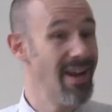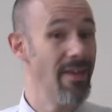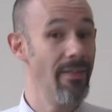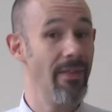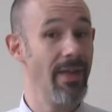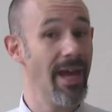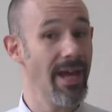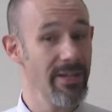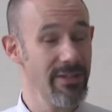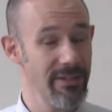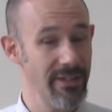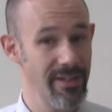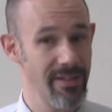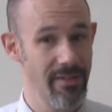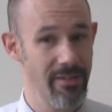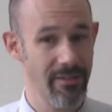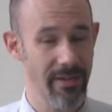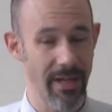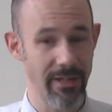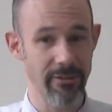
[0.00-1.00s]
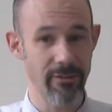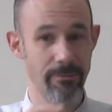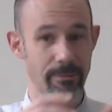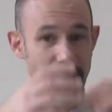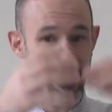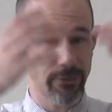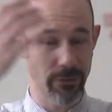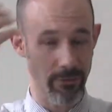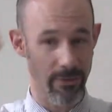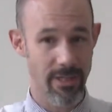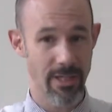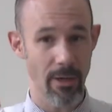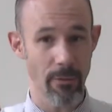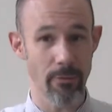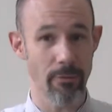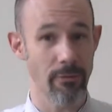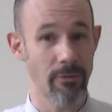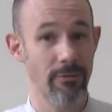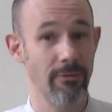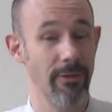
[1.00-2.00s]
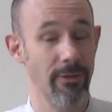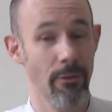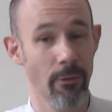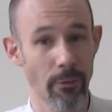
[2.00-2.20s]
They actually designed special yokes for the